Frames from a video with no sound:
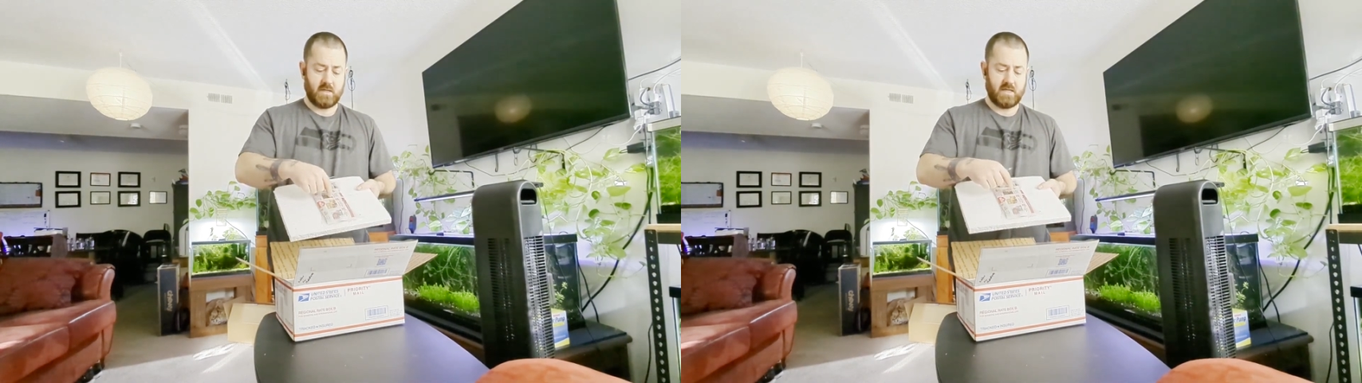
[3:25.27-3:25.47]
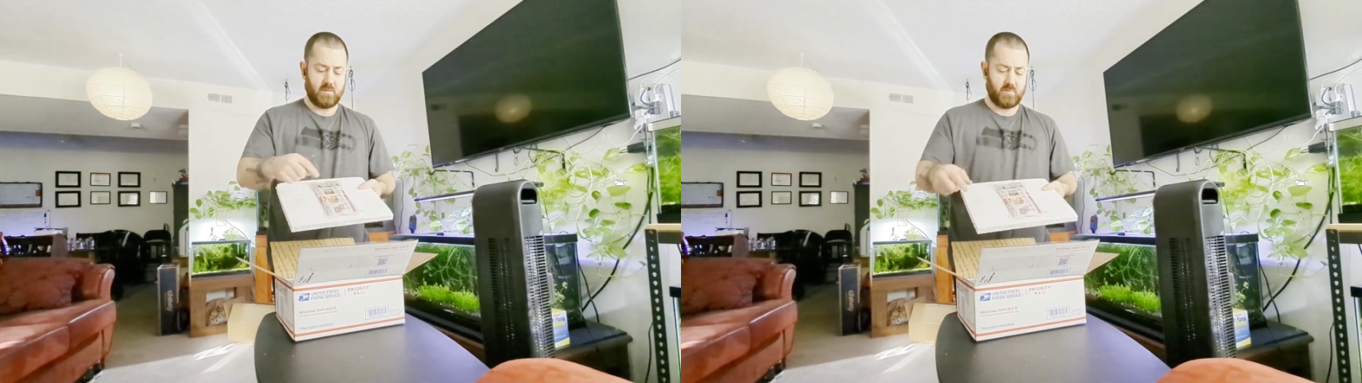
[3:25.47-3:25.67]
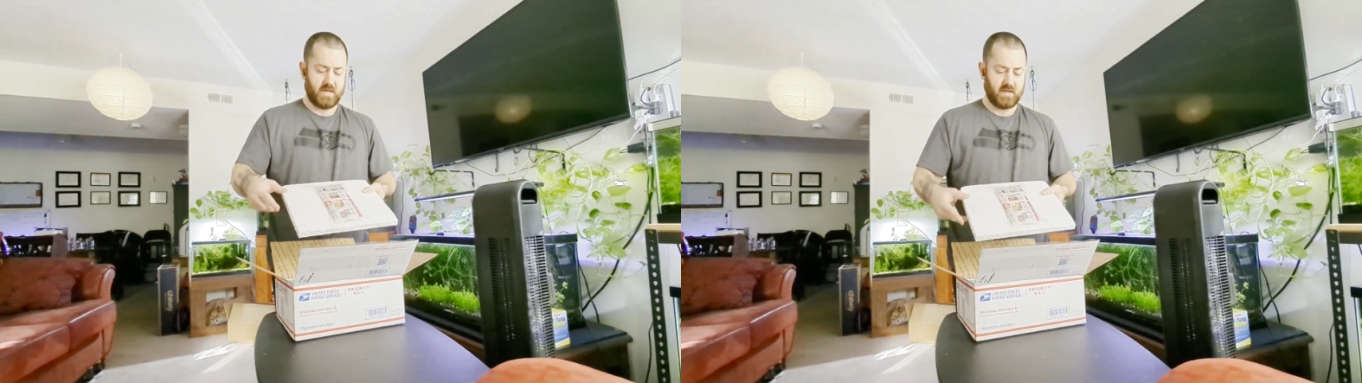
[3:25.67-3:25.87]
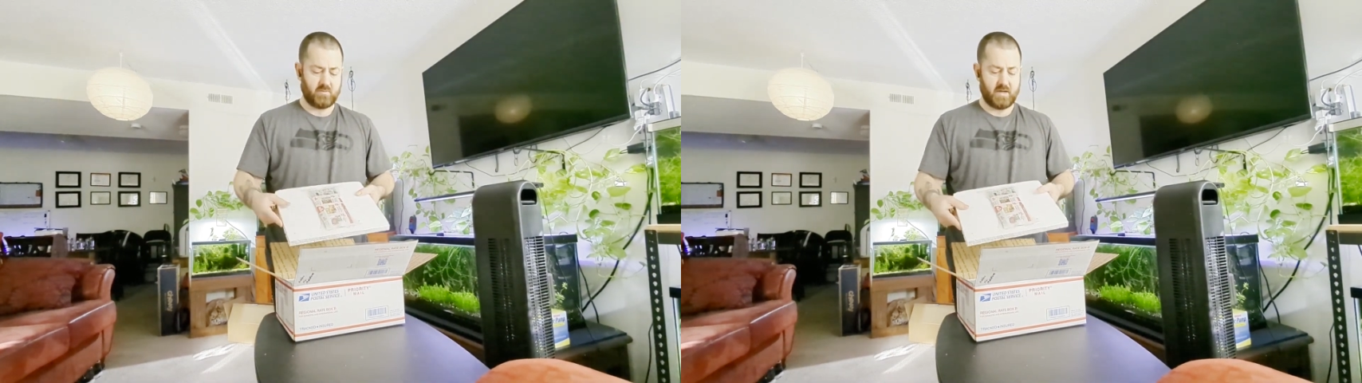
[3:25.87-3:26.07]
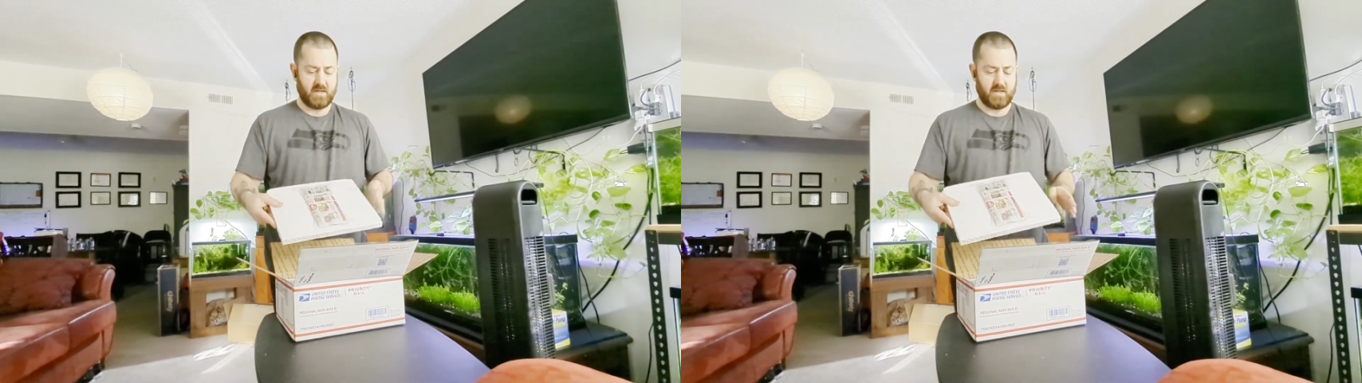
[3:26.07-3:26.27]
Heat pack
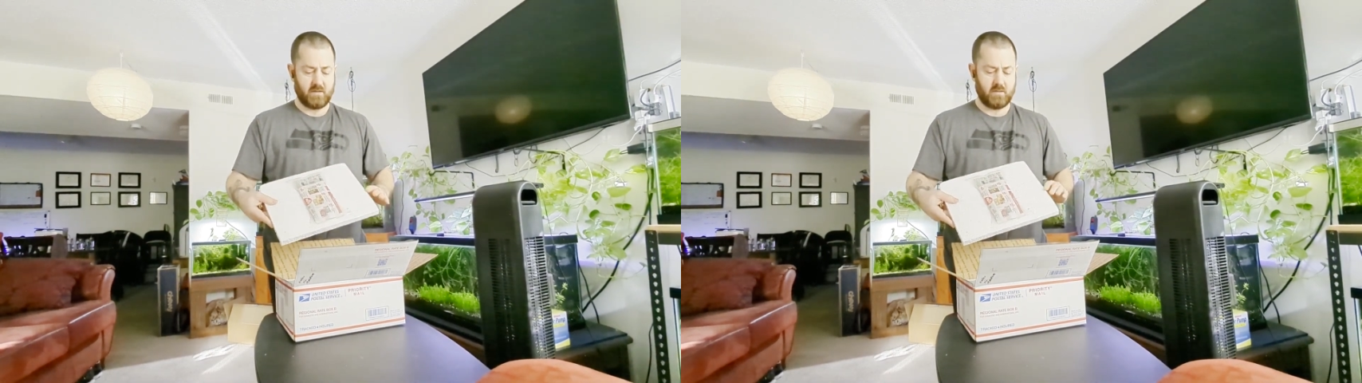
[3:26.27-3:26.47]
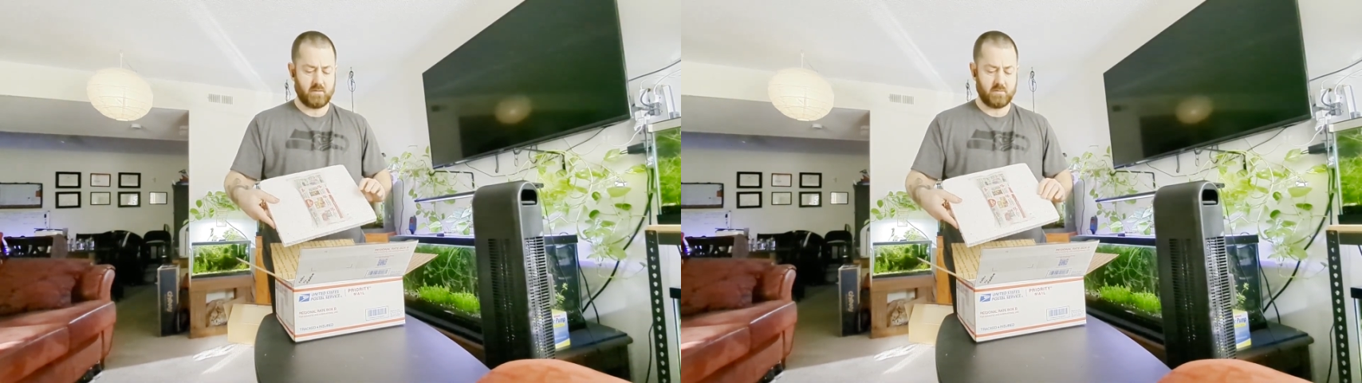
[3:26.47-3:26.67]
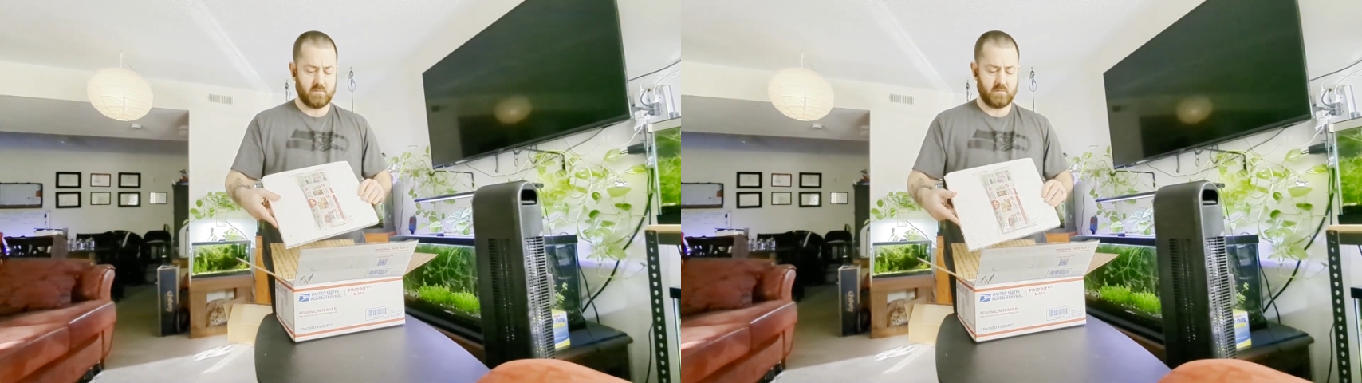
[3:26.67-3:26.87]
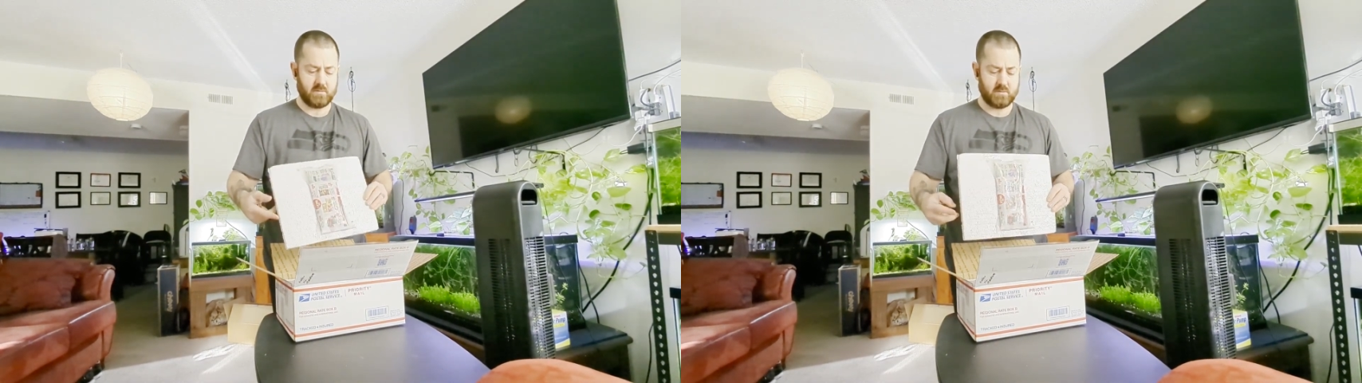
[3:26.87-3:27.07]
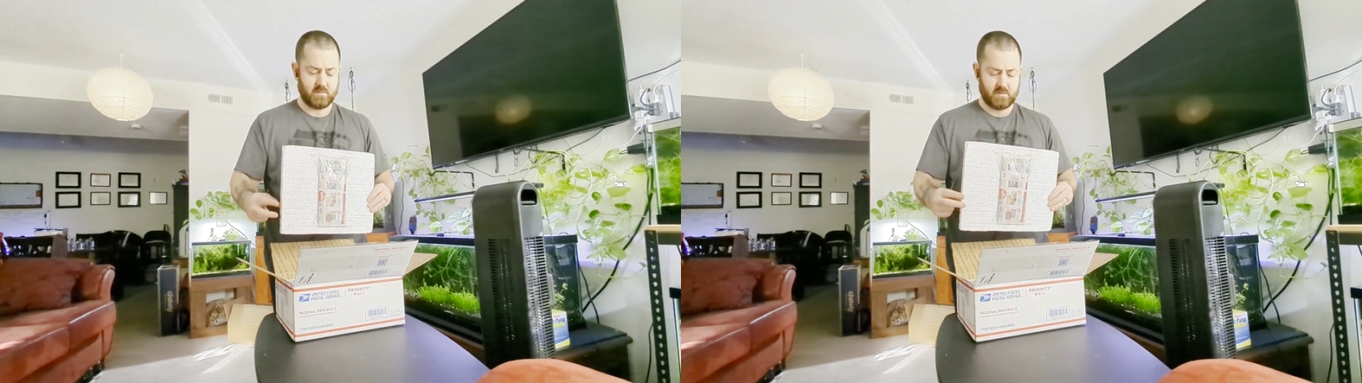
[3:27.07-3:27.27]
right here.
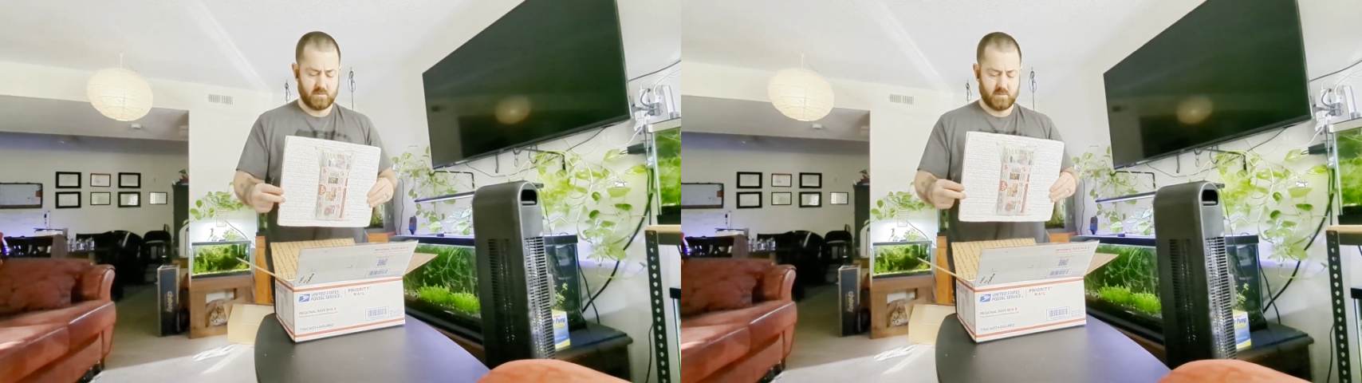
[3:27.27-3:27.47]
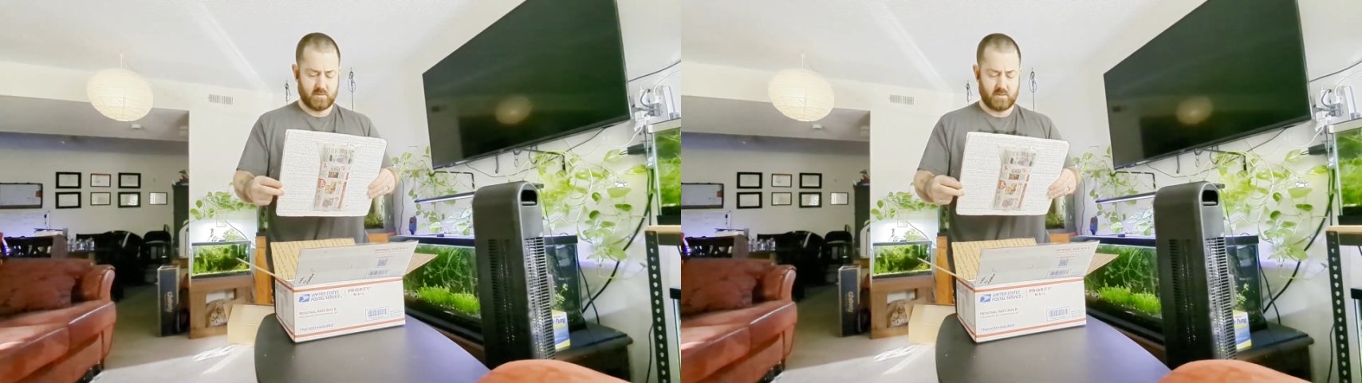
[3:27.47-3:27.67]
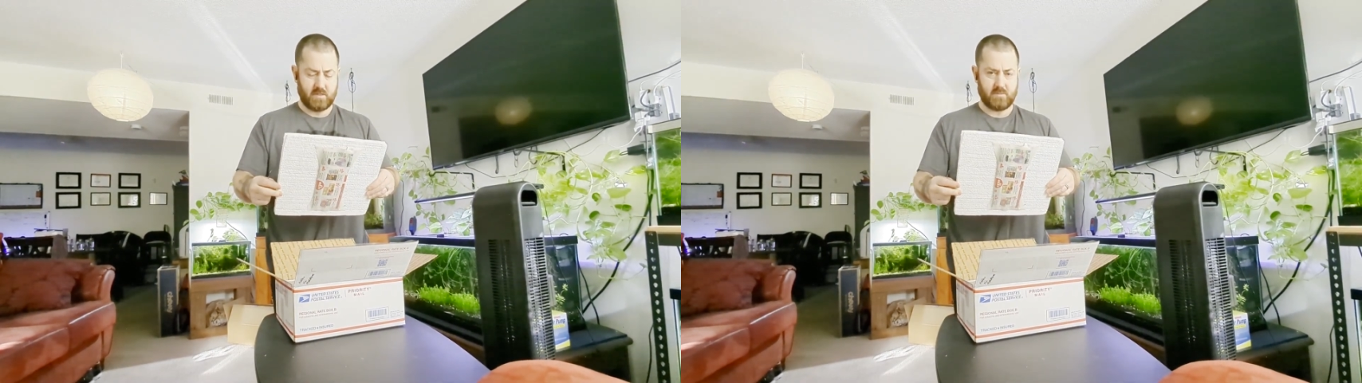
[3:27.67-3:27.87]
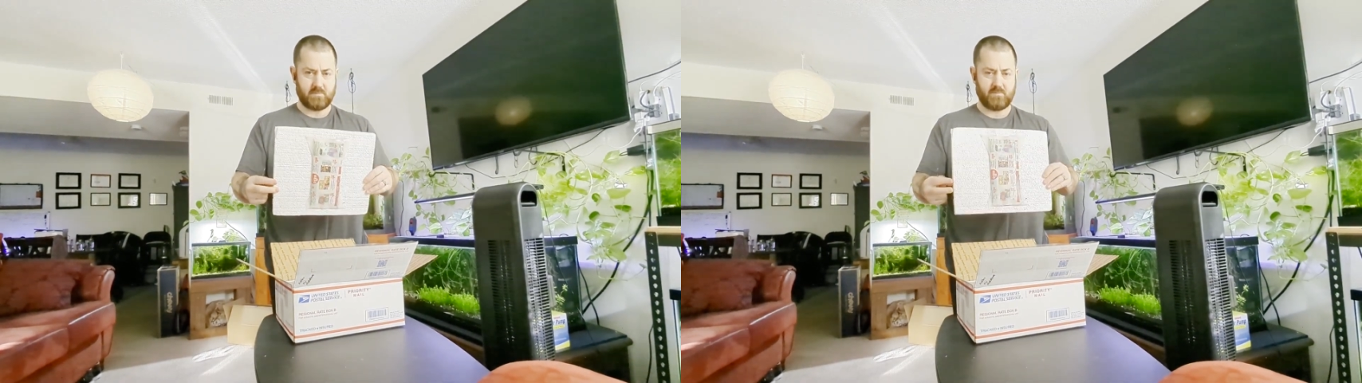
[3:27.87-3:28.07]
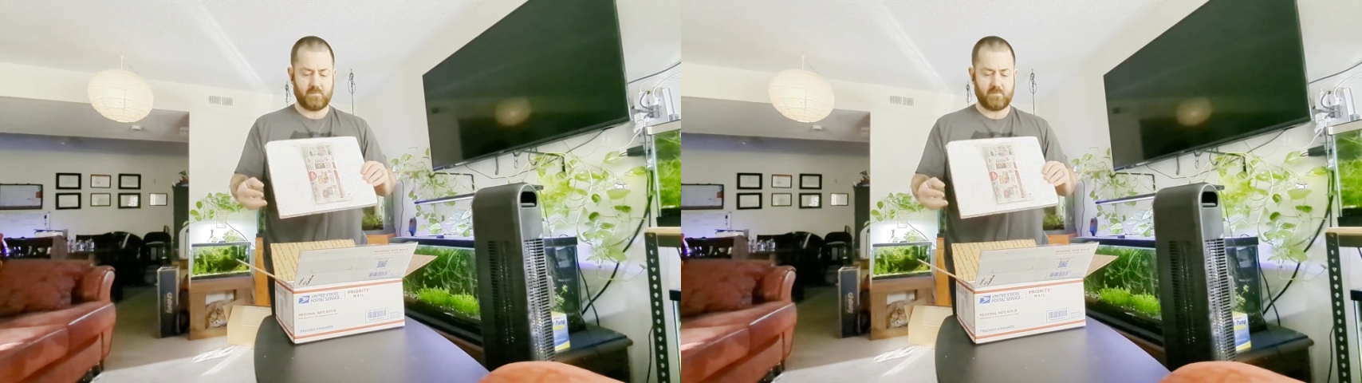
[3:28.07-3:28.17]
All right.